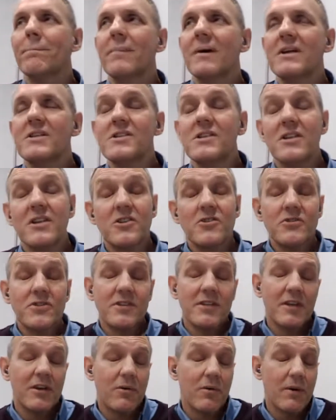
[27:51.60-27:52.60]
It's an
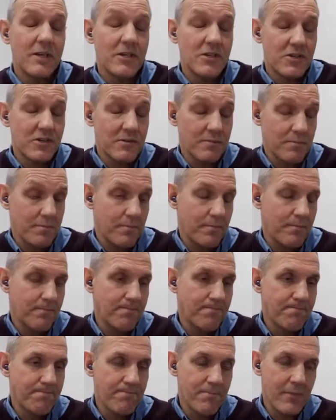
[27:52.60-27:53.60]
interesting question.
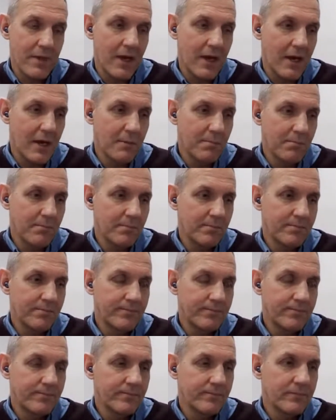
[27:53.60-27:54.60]
Um,
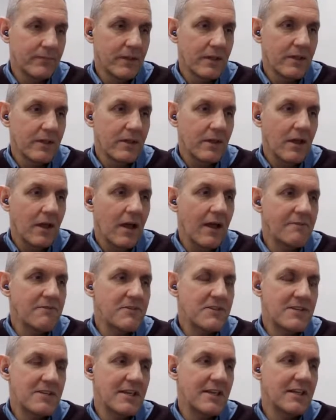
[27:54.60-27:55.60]
I've
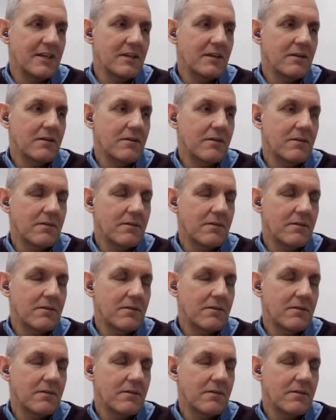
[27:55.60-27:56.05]
seen